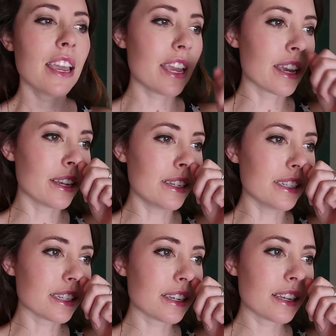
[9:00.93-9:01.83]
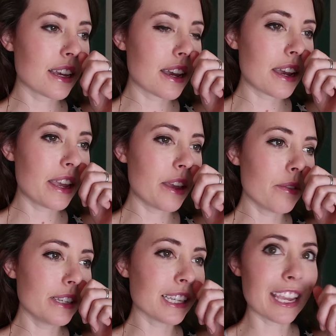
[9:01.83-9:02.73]
And it
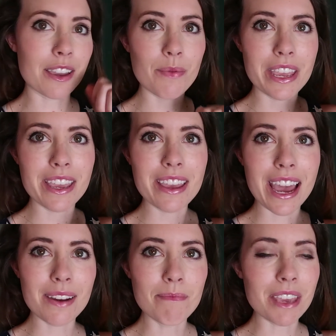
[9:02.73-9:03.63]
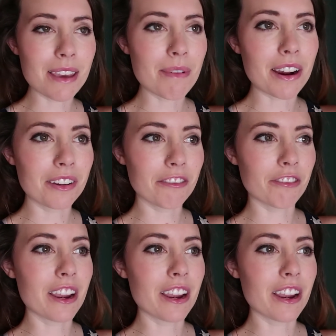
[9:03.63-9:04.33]
was like we had to meet him out of the